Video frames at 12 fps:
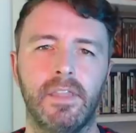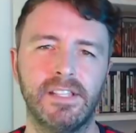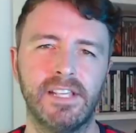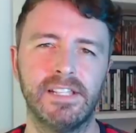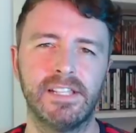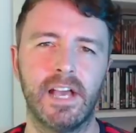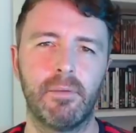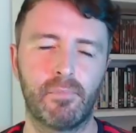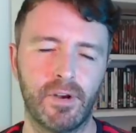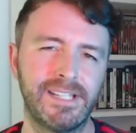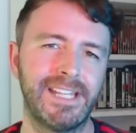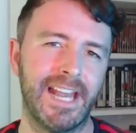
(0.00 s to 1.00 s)
This is a
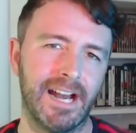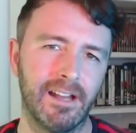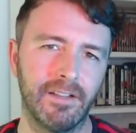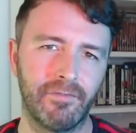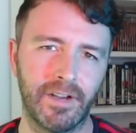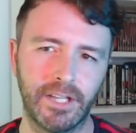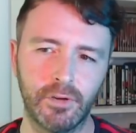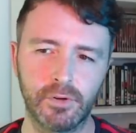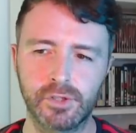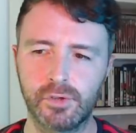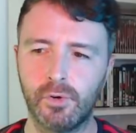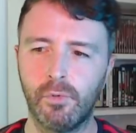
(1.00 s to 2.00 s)
pretty early video,
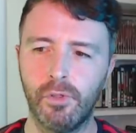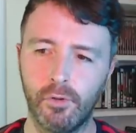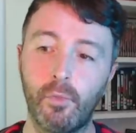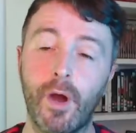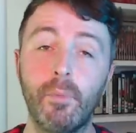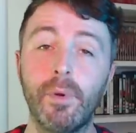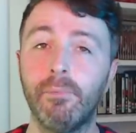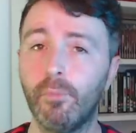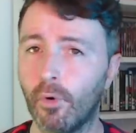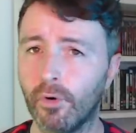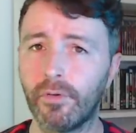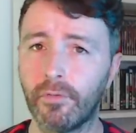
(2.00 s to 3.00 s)
so there will be
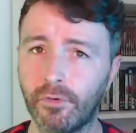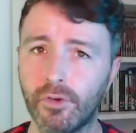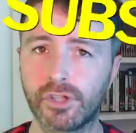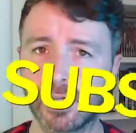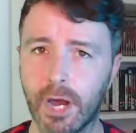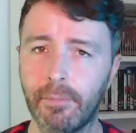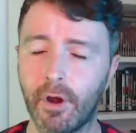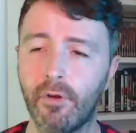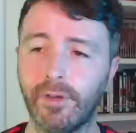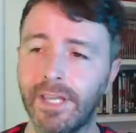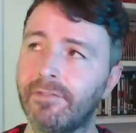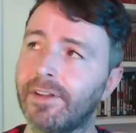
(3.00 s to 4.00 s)
more reviews coming
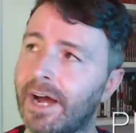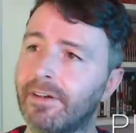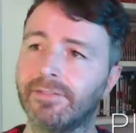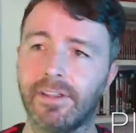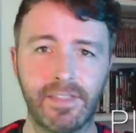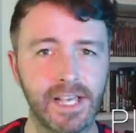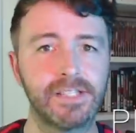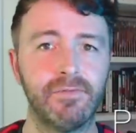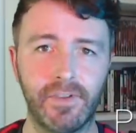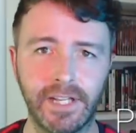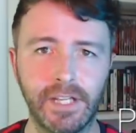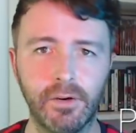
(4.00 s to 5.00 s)
out even after this
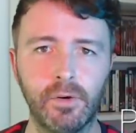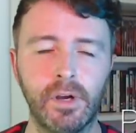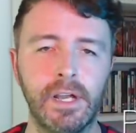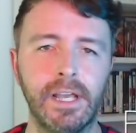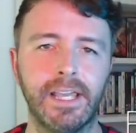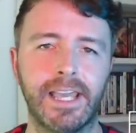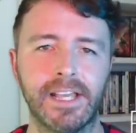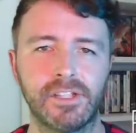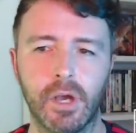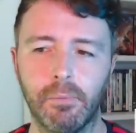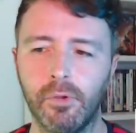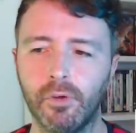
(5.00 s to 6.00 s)
video gets
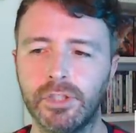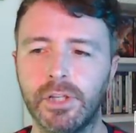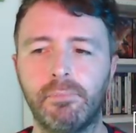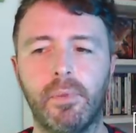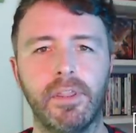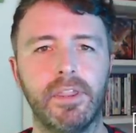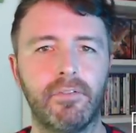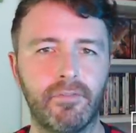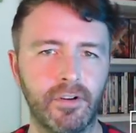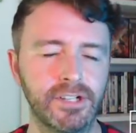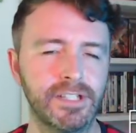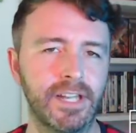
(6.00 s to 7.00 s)
uploaded, but the
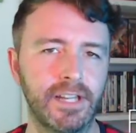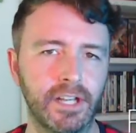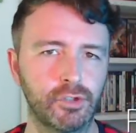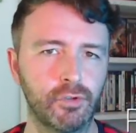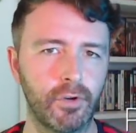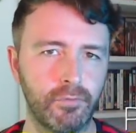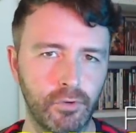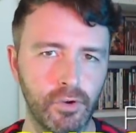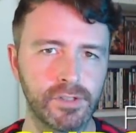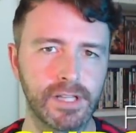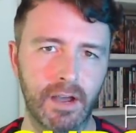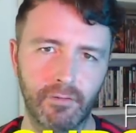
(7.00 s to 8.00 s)
first initial
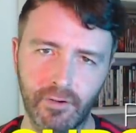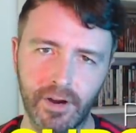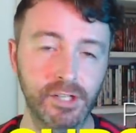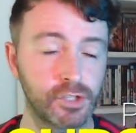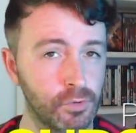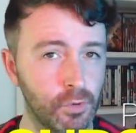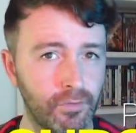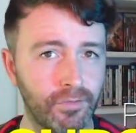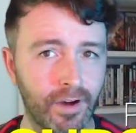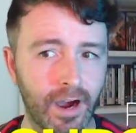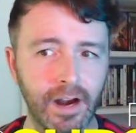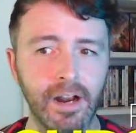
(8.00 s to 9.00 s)
reviews that I've read so
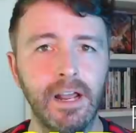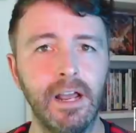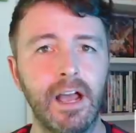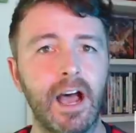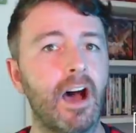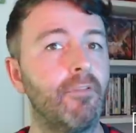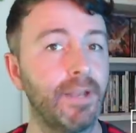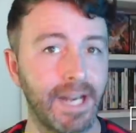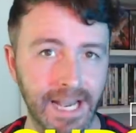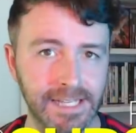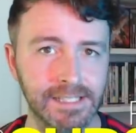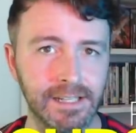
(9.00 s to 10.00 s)
far have been
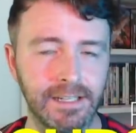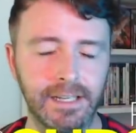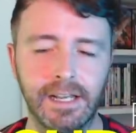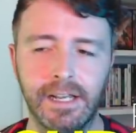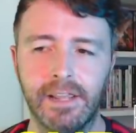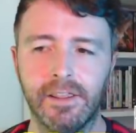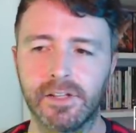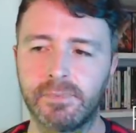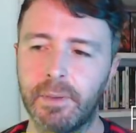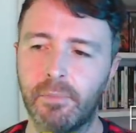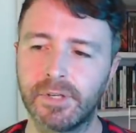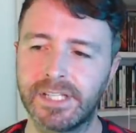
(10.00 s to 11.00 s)
excellent. There's
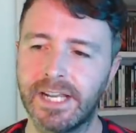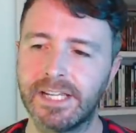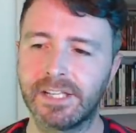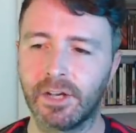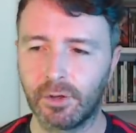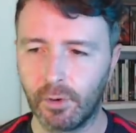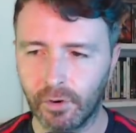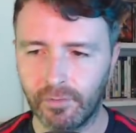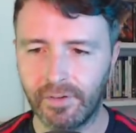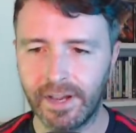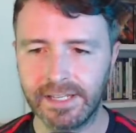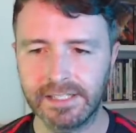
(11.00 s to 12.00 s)
people saying it's a gore
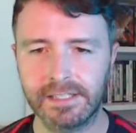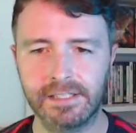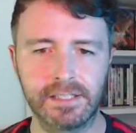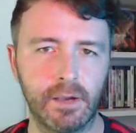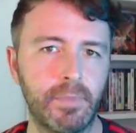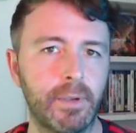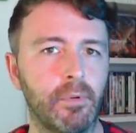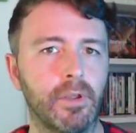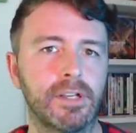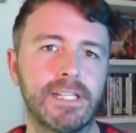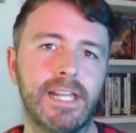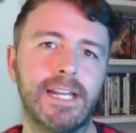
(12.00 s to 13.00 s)
fest, some people
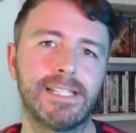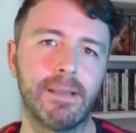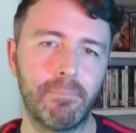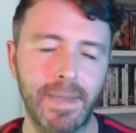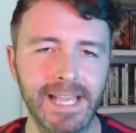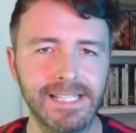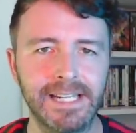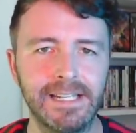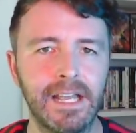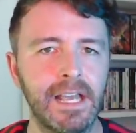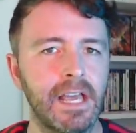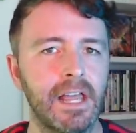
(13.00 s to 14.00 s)
are saying it's
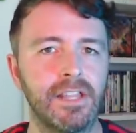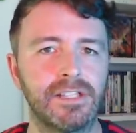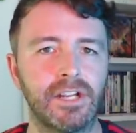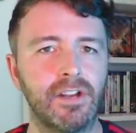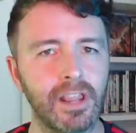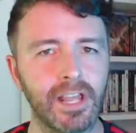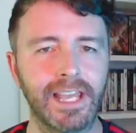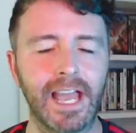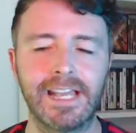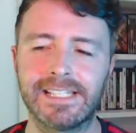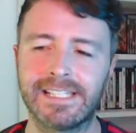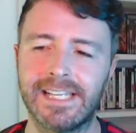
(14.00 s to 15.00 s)
amazing, there's another
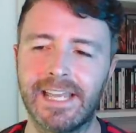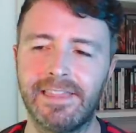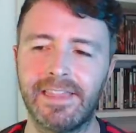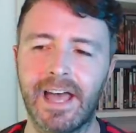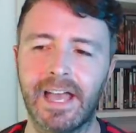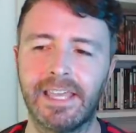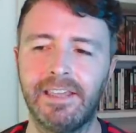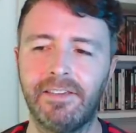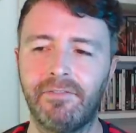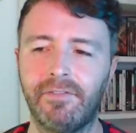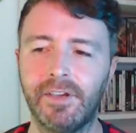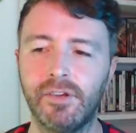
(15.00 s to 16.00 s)
guy saying that he
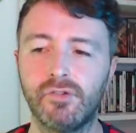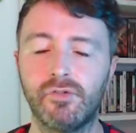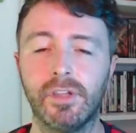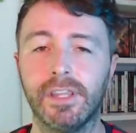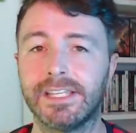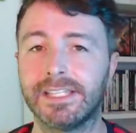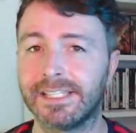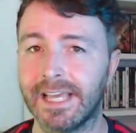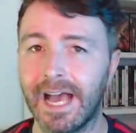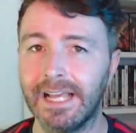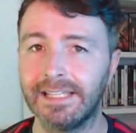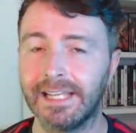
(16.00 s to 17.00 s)
feels really
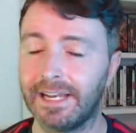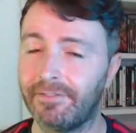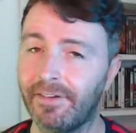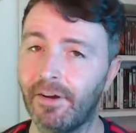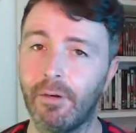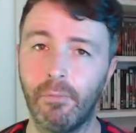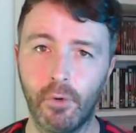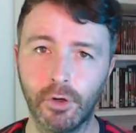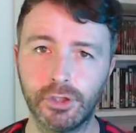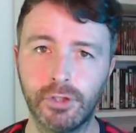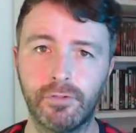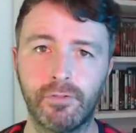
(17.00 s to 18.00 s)
sad and he felt
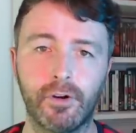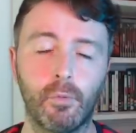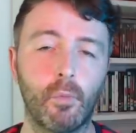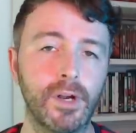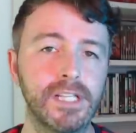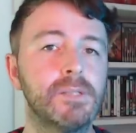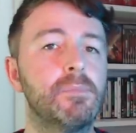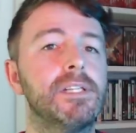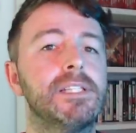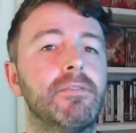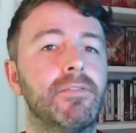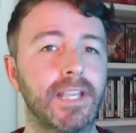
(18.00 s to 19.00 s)
emotional for one
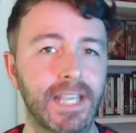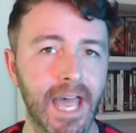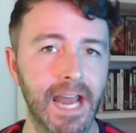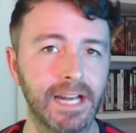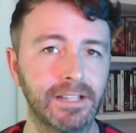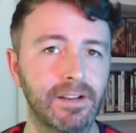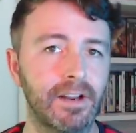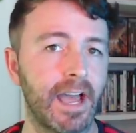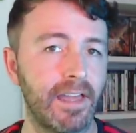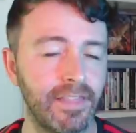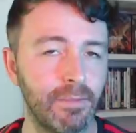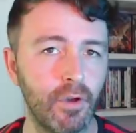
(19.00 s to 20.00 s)
specific character
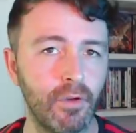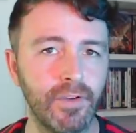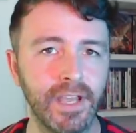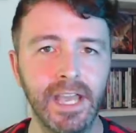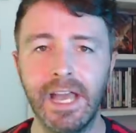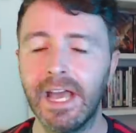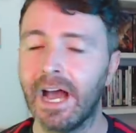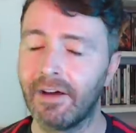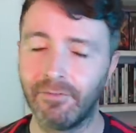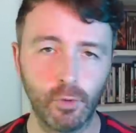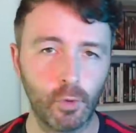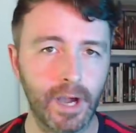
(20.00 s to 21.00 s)
in the movie.
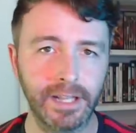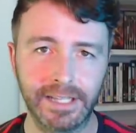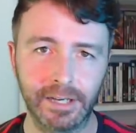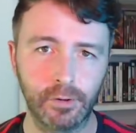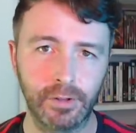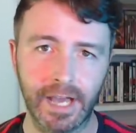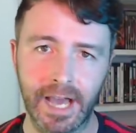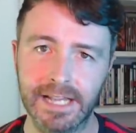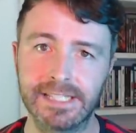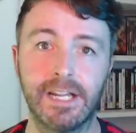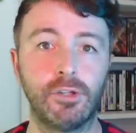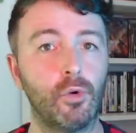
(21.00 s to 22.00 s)
I've no idea who that
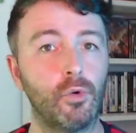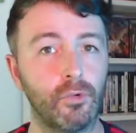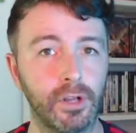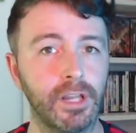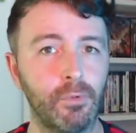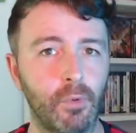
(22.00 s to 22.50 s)
is and I don't really